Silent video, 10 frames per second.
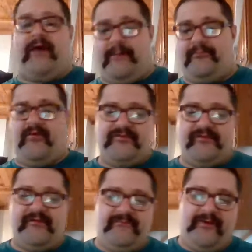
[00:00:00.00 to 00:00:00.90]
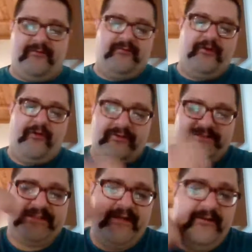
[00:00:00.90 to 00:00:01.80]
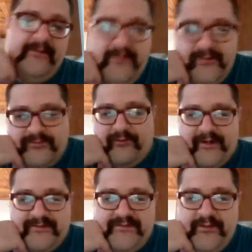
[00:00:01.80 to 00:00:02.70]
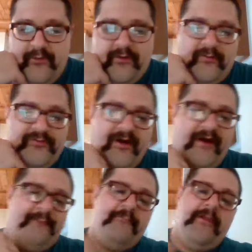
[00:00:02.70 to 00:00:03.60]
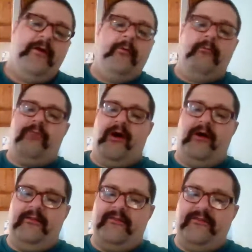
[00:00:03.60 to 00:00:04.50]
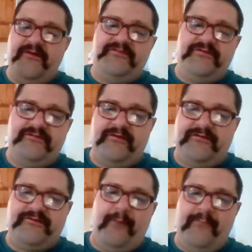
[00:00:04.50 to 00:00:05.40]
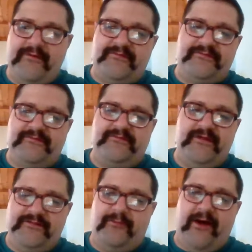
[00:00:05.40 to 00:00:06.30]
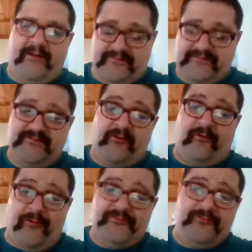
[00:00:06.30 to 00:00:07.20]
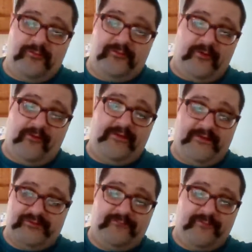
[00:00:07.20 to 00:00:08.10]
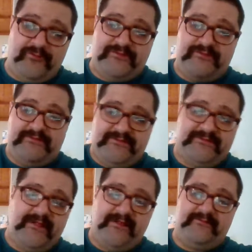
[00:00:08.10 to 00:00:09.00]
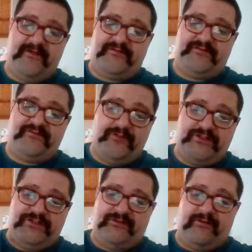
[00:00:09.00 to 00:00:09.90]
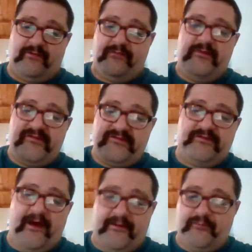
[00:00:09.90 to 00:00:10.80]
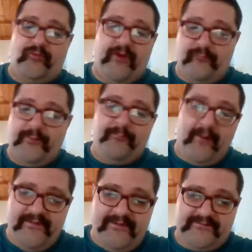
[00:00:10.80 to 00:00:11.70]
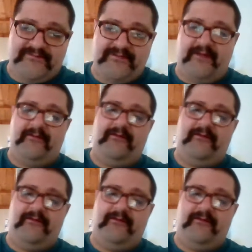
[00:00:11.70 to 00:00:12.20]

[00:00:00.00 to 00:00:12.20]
I personally live here in New York State, so I see what goes on. But this is some of these policies are also occurring and traversing in the state of Texas, which is a solid red Republican state.